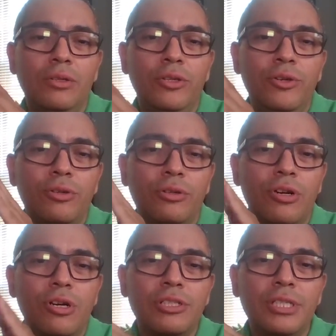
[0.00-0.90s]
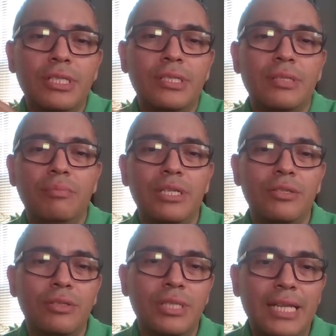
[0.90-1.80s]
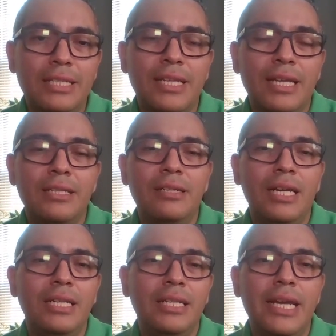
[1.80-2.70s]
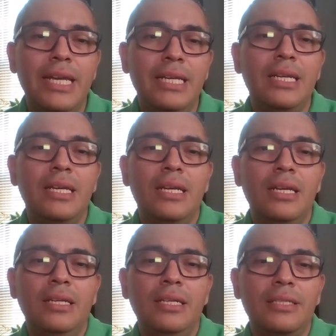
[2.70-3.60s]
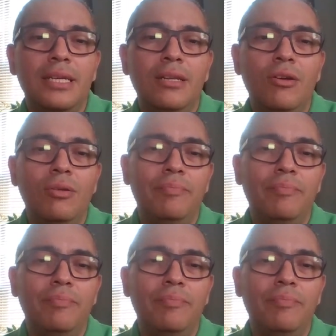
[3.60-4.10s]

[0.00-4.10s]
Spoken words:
your courses versus that standard, and it's an